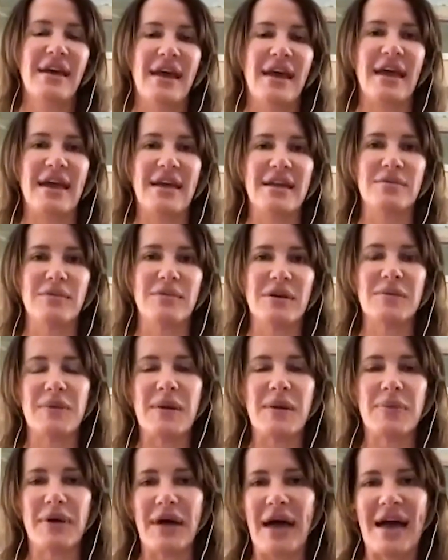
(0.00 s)
And when
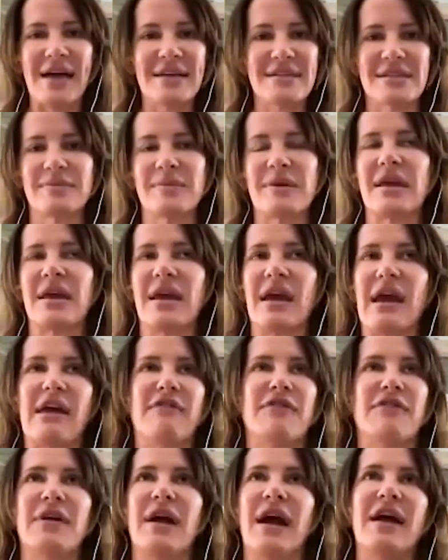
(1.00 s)
people ask me
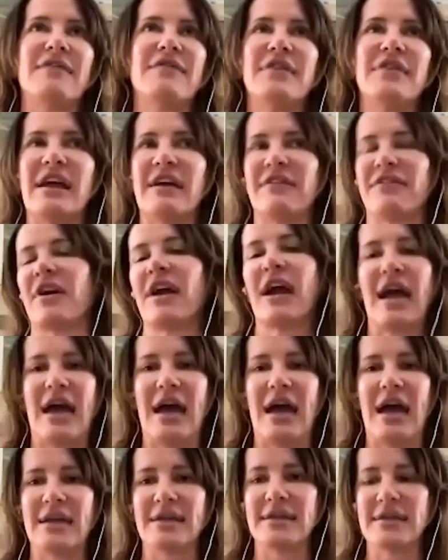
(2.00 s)
I've never
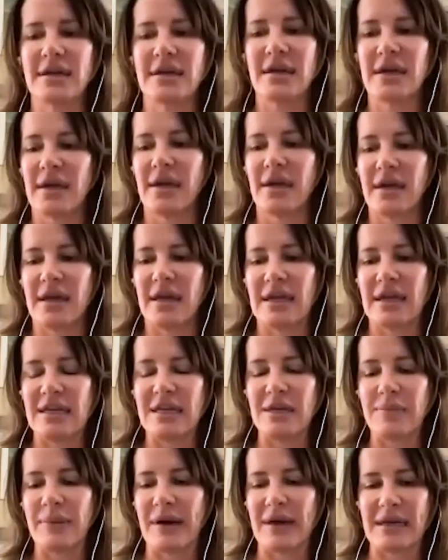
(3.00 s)
had
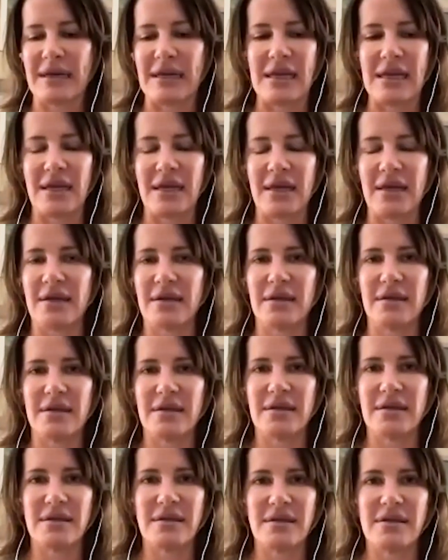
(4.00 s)
anybody
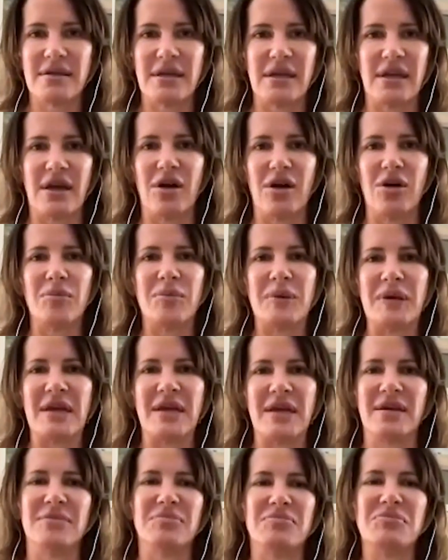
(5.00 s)

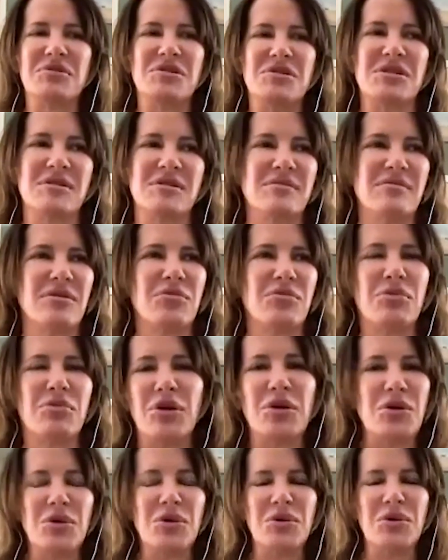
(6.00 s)
be
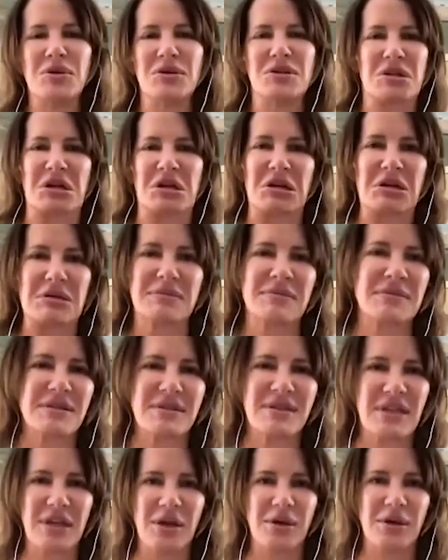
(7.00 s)
rude or,
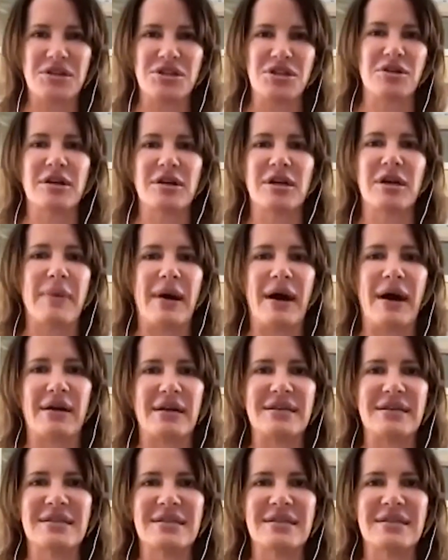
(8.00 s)
a jerk about it.